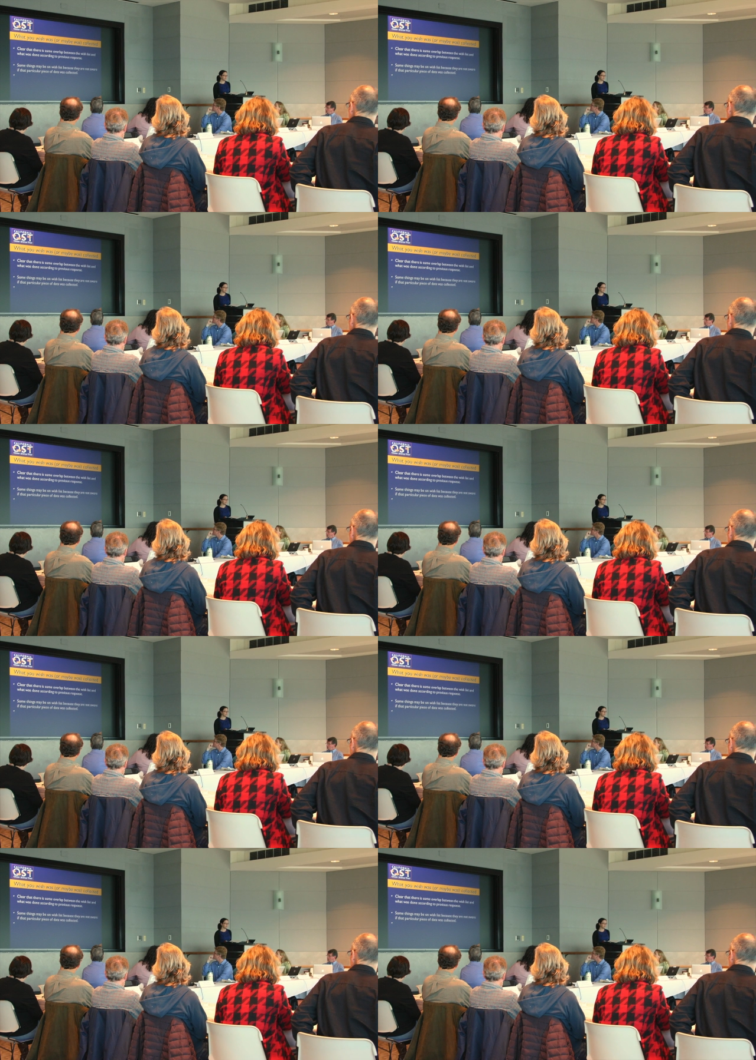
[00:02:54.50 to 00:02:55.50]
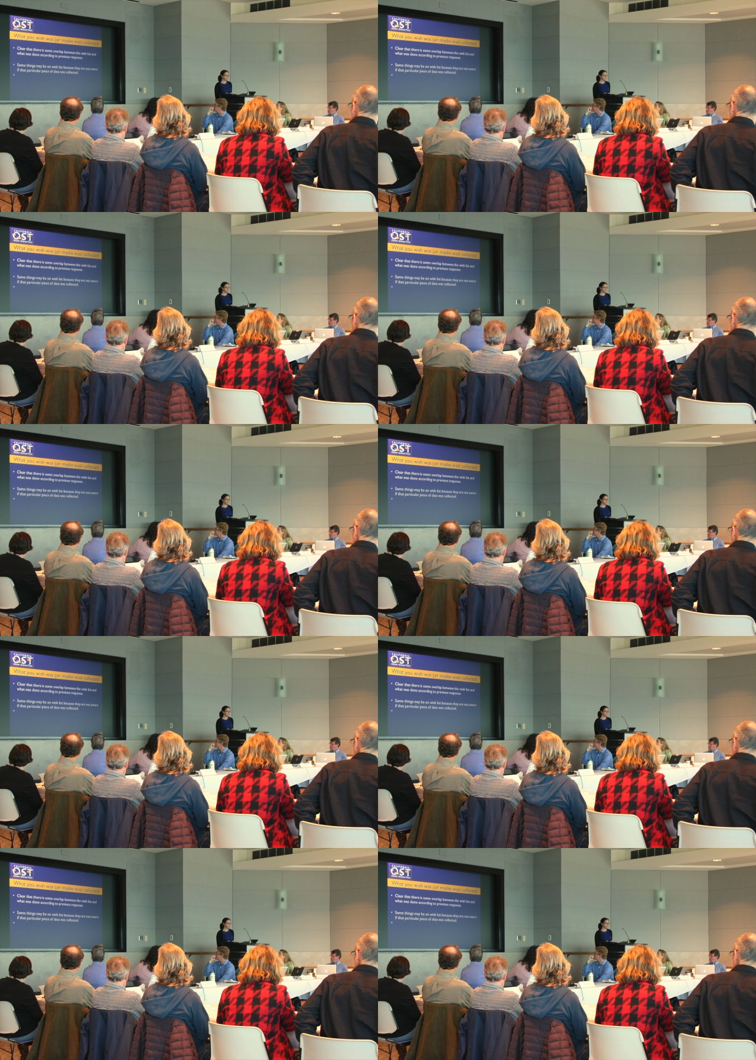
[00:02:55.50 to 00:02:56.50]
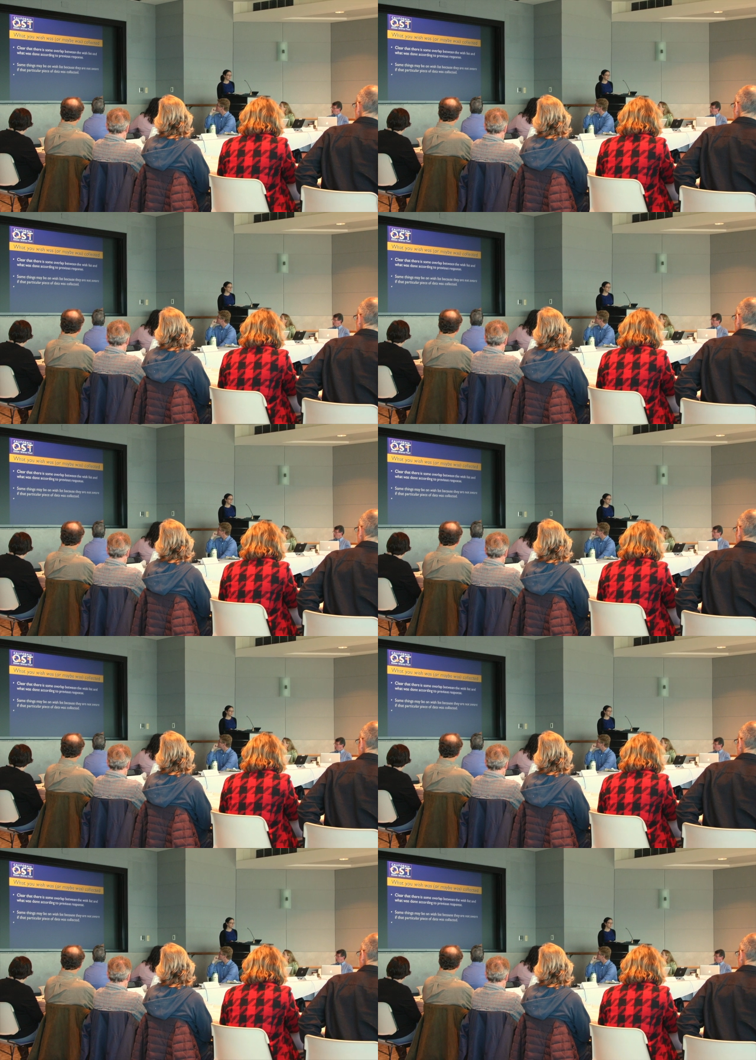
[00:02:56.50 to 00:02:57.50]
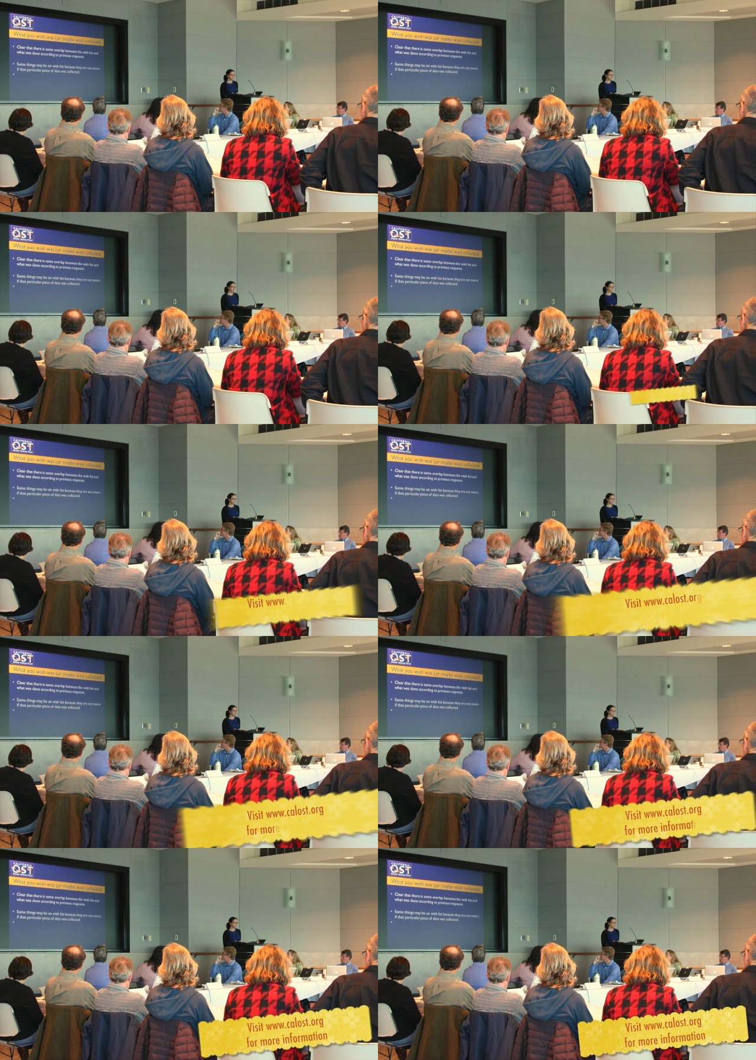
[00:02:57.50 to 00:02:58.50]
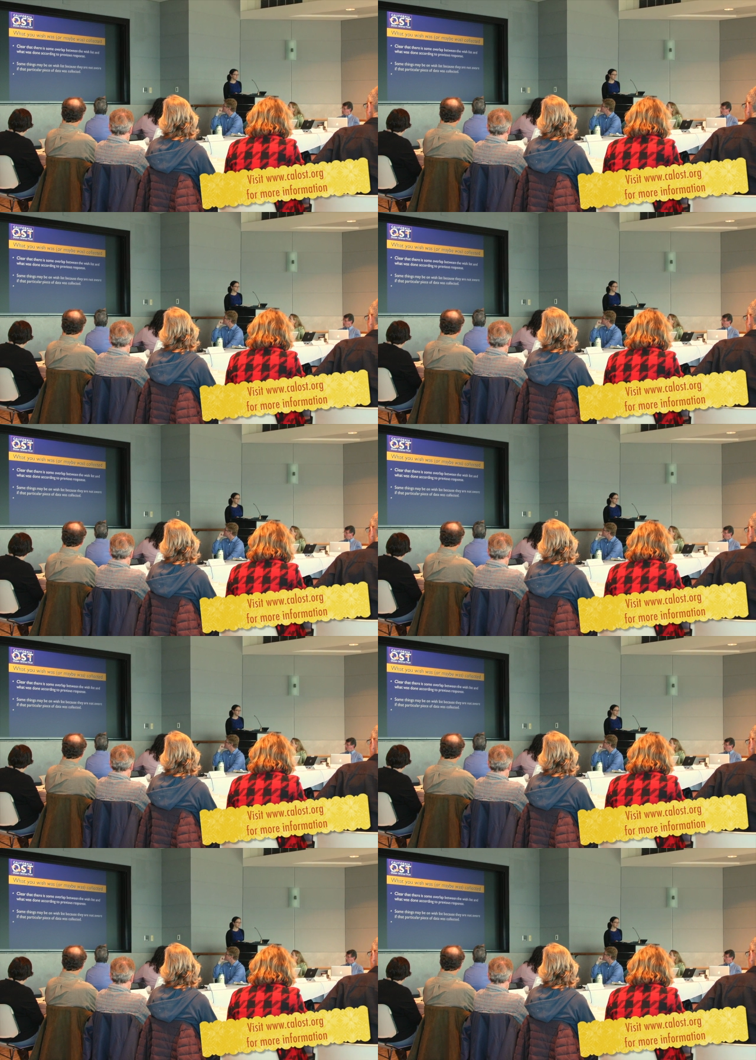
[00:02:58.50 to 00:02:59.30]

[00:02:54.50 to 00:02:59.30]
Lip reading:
[unreadable: no face in view]